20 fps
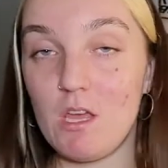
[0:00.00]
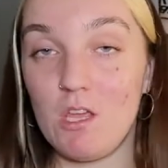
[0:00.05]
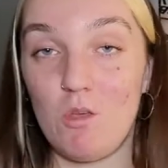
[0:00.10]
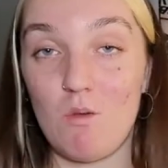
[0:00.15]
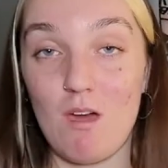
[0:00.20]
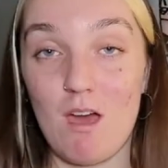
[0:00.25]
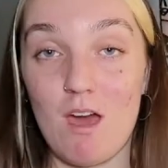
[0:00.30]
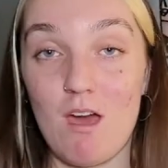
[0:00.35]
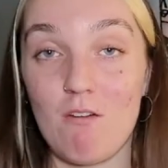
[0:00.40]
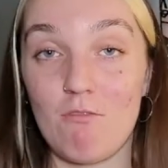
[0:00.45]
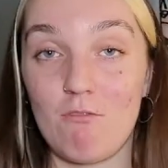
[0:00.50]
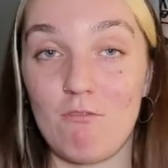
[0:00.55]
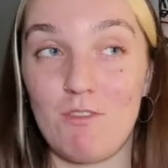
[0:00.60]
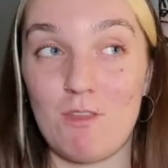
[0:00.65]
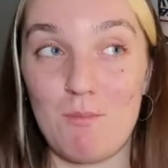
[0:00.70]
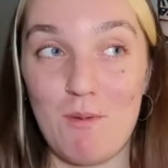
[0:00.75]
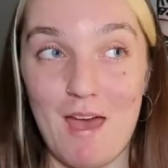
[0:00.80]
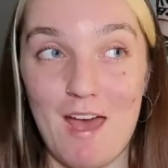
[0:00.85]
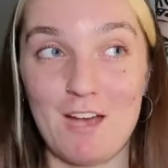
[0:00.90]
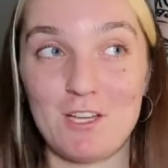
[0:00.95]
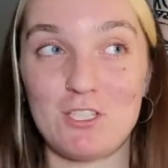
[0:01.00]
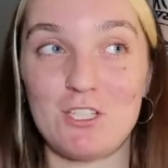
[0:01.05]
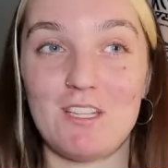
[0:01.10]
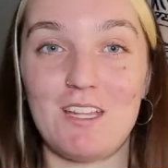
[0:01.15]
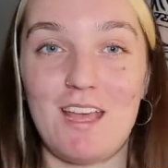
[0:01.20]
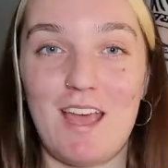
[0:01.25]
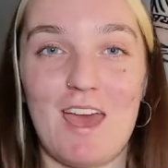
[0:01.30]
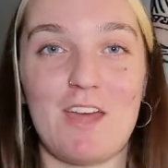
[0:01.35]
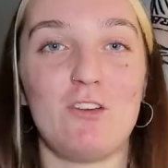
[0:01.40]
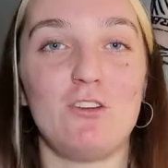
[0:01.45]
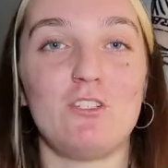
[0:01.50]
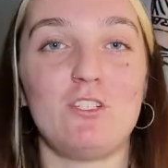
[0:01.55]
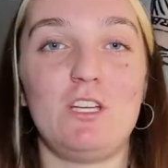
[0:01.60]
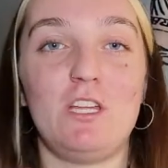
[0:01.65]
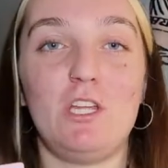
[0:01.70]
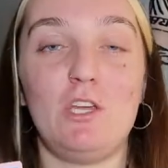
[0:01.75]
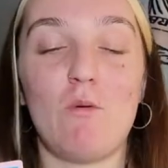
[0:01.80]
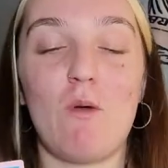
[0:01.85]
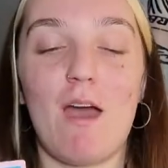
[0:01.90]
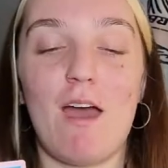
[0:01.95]
You have the passion, the energy,
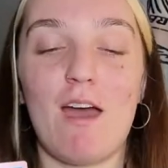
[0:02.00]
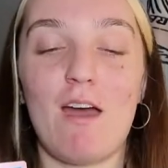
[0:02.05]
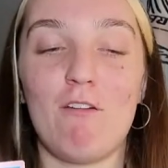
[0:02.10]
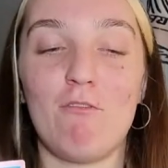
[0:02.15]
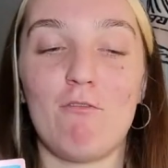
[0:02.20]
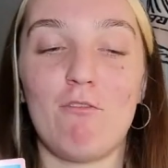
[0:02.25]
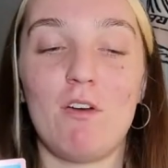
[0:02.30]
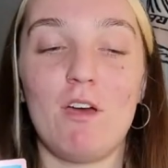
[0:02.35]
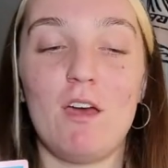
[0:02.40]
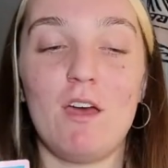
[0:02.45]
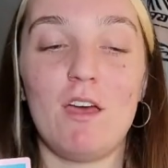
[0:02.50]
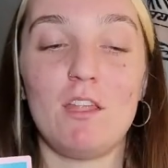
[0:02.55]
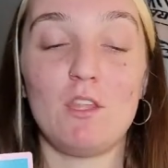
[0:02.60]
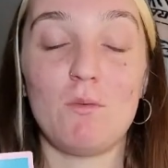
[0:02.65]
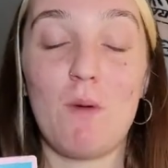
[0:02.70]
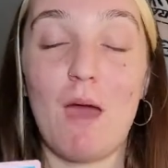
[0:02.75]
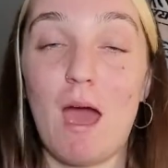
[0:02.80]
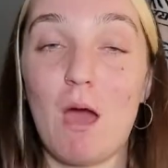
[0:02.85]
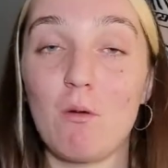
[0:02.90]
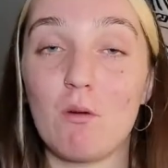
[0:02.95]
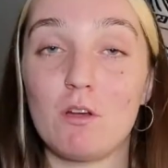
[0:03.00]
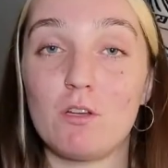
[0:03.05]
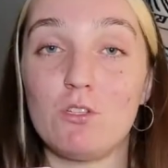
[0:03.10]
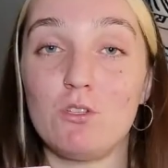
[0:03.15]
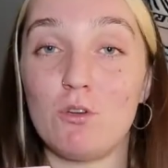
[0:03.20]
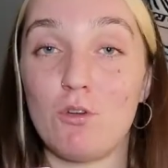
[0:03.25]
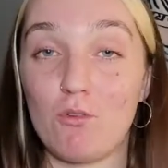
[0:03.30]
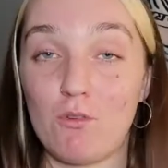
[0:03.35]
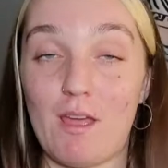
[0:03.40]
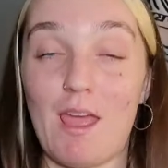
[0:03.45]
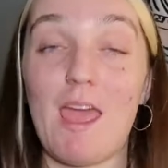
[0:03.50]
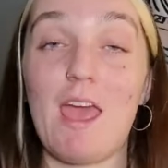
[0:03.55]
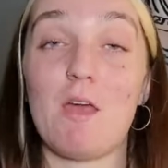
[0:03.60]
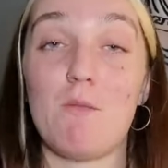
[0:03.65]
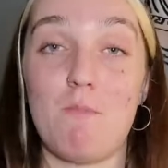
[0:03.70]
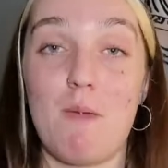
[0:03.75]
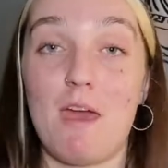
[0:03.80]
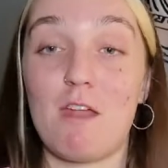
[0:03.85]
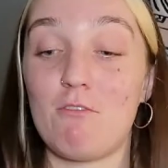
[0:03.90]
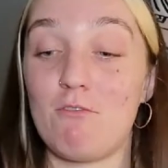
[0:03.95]
you have the power to create
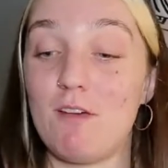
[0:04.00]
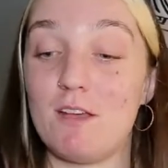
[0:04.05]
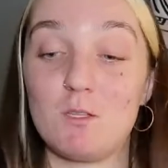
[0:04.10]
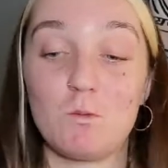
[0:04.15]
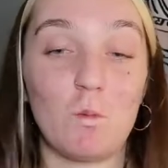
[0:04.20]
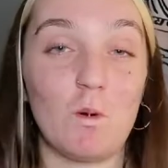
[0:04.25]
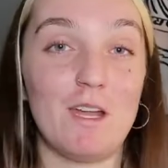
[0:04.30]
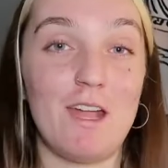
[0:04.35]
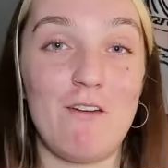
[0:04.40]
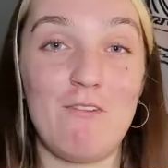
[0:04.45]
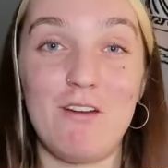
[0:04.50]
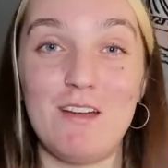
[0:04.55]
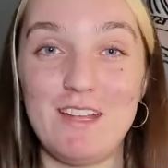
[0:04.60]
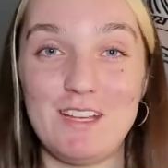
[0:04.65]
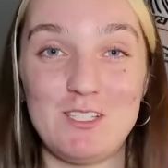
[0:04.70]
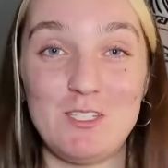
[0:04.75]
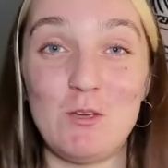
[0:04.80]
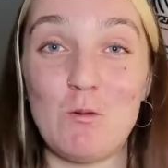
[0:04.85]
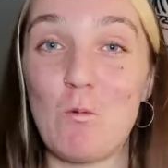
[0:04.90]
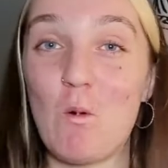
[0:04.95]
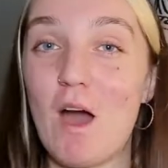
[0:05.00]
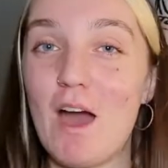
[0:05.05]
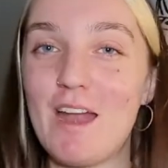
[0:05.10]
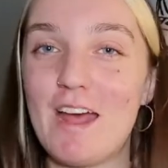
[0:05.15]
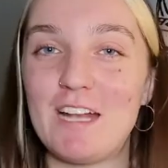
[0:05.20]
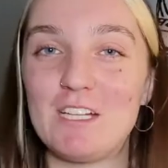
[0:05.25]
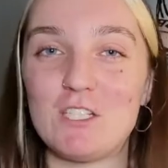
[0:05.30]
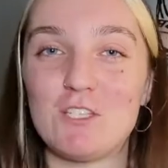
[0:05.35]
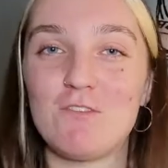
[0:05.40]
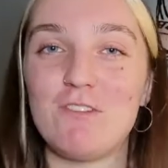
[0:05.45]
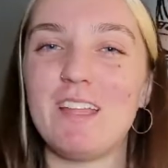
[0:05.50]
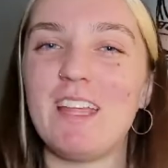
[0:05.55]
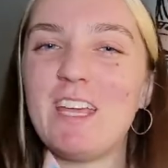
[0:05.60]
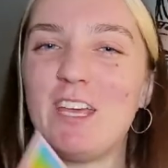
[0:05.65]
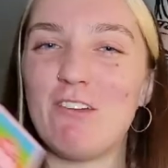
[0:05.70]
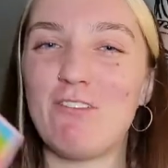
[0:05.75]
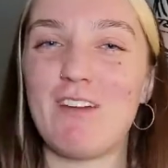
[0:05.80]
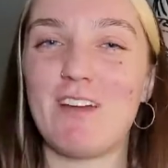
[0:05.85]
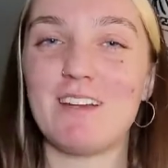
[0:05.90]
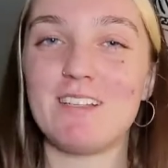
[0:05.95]
and manifest whatever it is you want. I just feel like
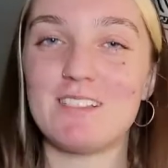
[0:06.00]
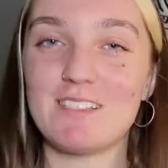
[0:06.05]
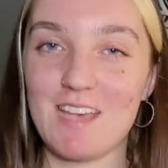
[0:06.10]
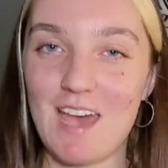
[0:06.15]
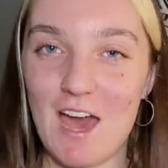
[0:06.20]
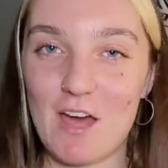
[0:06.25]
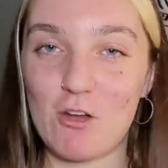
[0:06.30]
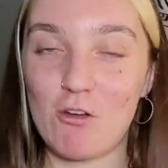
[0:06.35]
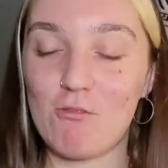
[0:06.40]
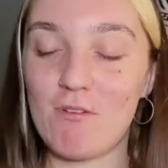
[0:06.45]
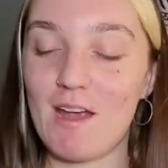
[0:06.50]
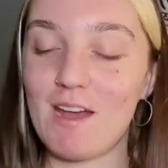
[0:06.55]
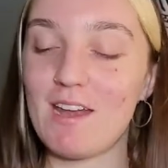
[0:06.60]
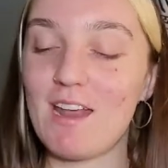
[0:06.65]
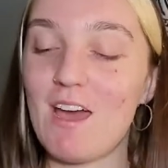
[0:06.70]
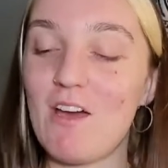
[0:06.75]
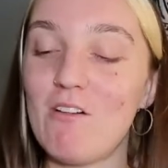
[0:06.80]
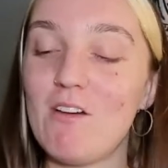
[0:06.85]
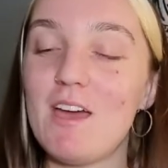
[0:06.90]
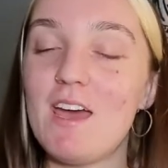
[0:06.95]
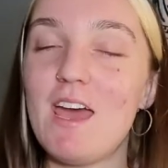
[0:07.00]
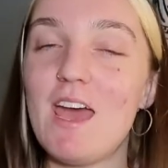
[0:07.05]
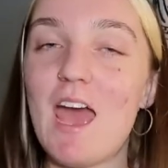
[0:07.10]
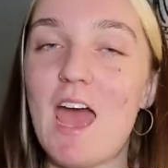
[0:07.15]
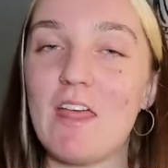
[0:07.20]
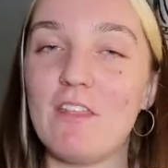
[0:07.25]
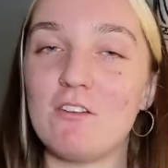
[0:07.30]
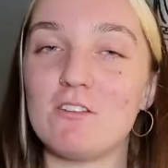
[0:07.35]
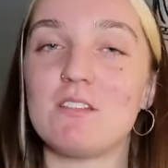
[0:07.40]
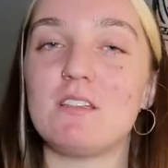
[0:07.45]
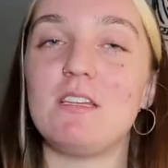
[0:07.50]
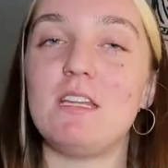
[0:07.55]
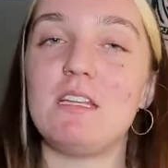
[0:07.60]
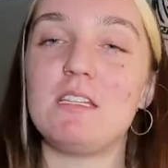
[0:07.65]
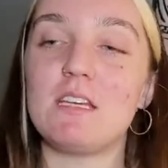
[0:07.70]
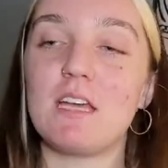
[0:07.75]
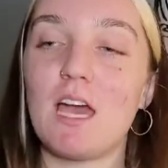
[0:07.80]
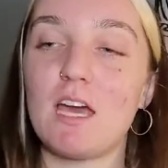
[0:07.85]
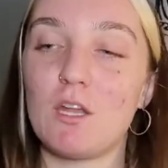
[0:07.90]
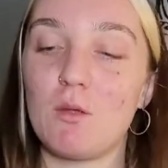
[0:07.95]
you're very scattered right now, and there's a need
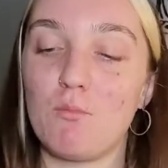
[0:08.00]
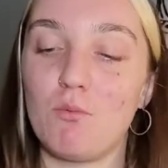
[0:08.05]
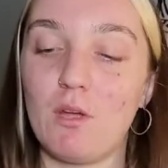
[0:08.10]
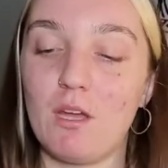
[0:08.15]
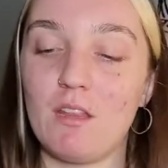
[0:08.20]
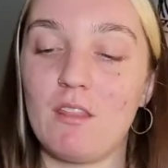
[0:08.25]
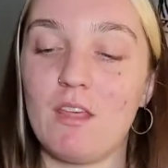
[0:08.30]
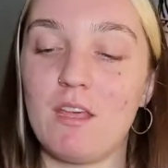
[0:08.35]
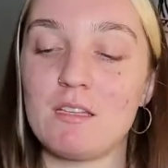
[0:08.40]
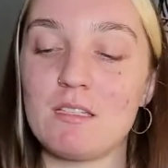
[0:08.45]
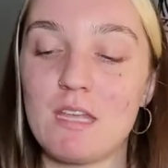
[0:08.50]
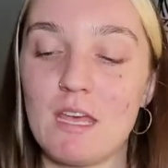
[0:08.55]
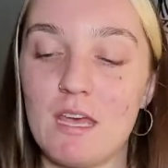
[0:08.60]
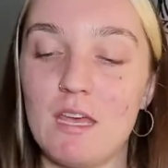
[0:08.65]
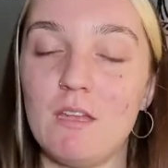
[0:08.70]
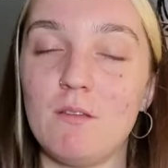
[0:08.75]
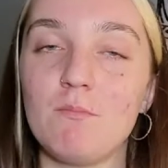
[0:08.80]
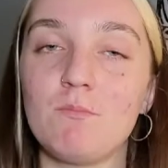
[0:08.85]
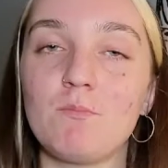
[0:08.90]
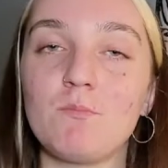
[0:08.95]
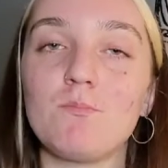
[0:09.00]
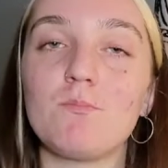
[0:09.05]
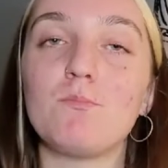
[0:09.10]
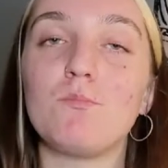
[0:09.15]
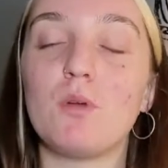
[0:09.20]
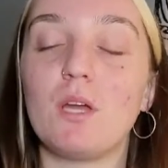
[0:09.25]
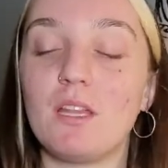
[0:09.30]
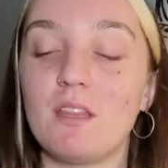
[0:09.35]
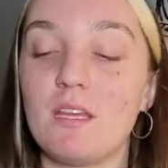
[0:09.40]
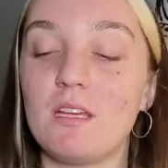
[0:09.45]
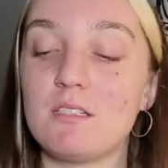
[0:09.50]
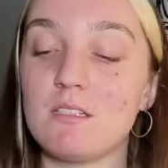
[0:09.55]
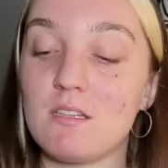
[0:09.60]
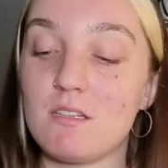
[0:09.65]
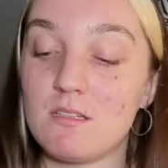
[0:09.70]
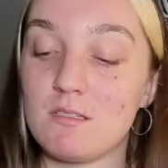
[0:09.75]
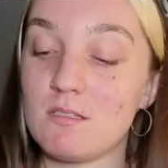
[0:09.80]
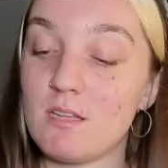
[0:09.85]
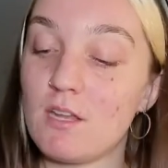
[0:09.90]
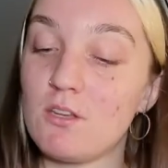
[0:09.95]
to kind of bring things in, bring things to
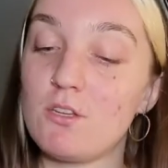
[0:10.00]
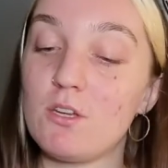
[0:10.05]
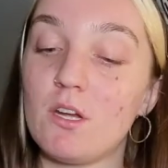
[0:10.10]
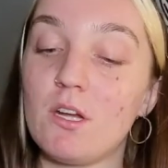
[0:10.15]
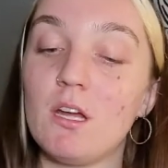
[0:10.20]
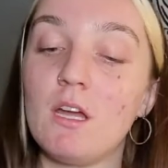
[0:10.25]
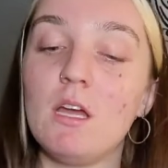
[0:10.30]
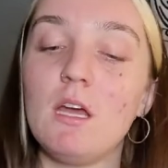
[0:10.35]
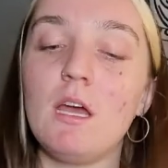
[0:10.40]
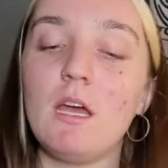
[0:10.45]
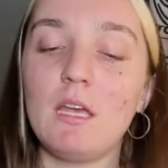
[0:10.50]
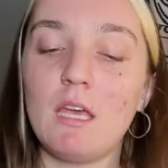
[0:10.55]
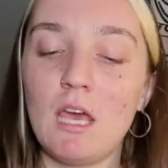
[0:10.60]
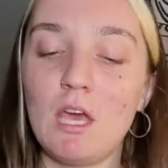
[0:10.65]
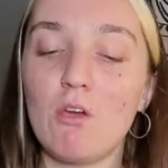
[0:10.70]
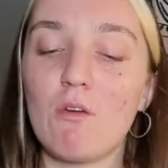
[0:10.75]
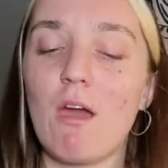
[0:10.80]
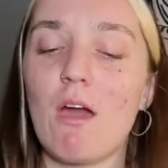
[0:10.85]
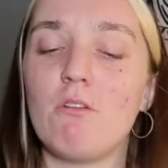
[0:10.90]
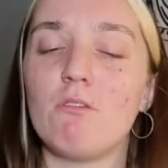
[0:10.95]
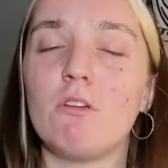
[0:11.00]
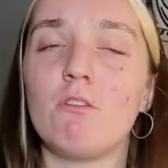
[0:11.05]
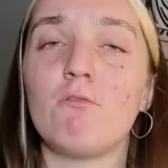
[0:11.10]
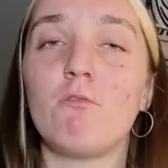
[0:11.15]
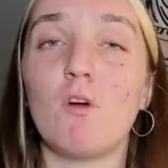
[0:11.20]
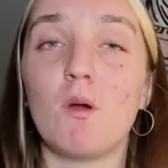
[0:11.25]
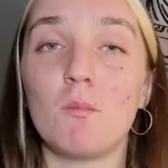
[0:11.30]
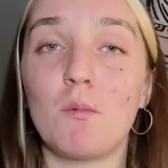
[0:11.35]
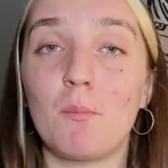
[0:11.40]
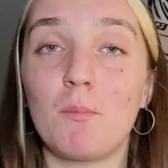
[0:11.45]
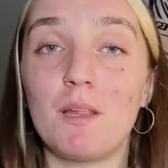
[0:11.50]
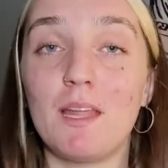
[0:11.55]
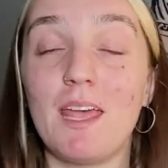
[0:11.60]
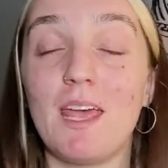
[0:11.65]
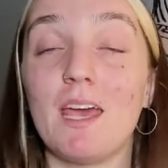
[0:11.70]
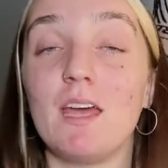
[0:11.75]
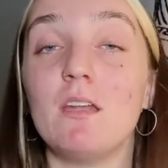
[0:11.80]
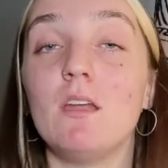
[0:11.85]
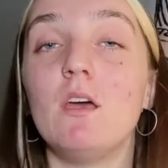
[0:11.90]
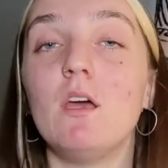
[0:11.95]
the center, get grounded, form a
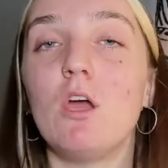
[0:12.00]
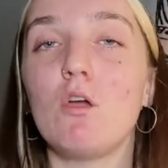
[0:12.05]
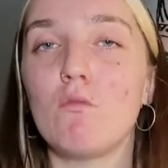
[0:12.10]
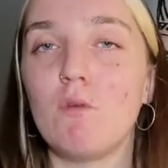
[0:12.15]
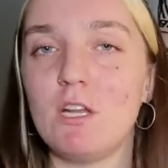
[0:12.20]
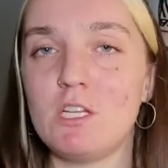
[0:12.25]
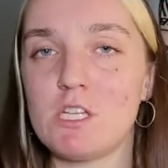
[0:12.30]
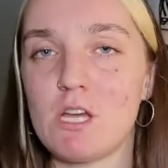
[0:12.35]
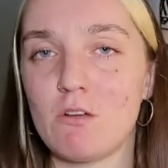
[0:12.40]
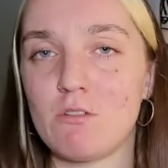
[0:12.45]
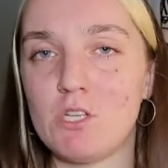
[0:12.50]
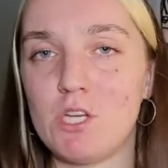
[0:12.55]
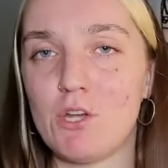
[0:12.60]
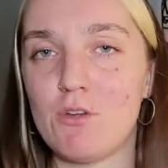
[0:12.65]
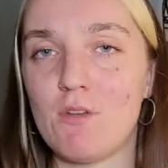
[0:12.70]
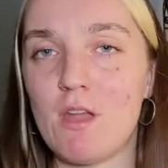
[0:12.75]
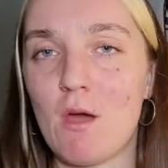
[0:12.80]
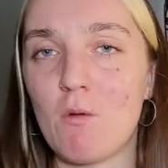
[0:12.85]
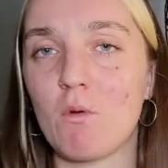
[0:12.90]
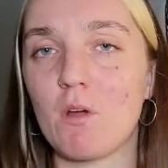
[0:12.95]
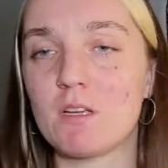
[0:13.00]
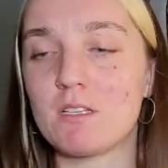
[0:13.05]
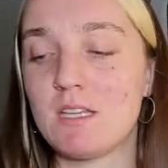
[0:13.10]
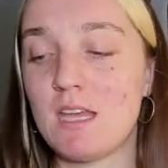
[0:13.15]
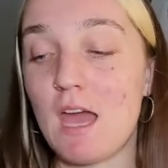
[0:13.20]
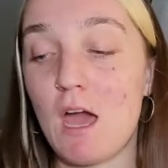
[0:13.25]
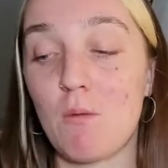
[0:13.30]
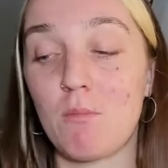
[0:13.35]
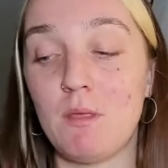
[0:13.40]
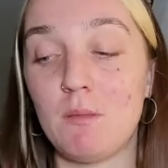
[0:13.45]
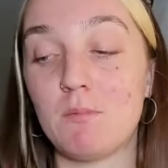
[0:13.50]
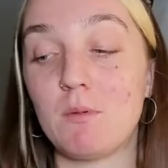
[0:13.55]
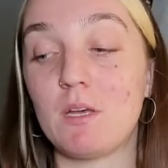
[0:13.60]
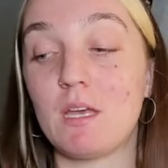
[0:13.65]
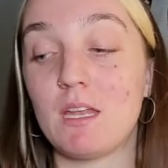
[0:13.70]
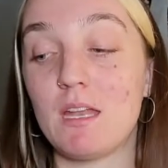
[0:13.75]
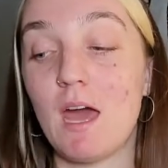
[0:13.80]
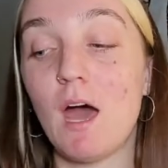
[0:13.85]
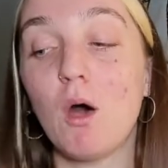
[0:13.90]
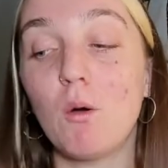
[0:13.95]
plan, reach out to your network, see how people
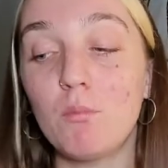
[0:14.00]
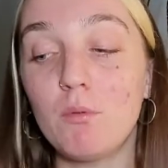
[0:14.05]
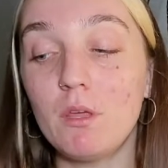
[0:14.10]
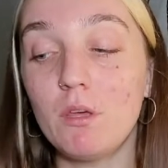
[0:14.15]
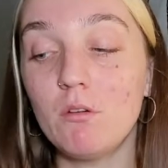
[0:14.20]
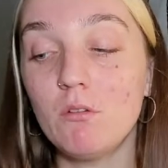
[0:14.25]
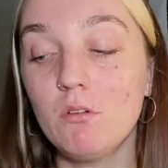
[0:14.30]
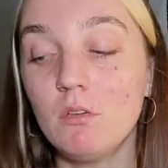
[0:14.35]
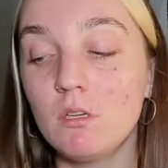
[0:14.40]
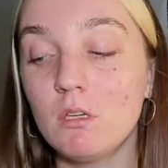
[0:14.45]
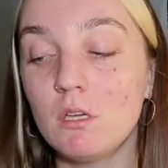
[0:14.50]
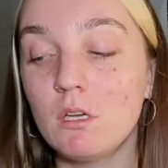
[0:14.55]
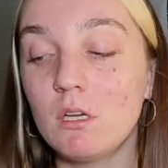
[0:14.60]
can help you,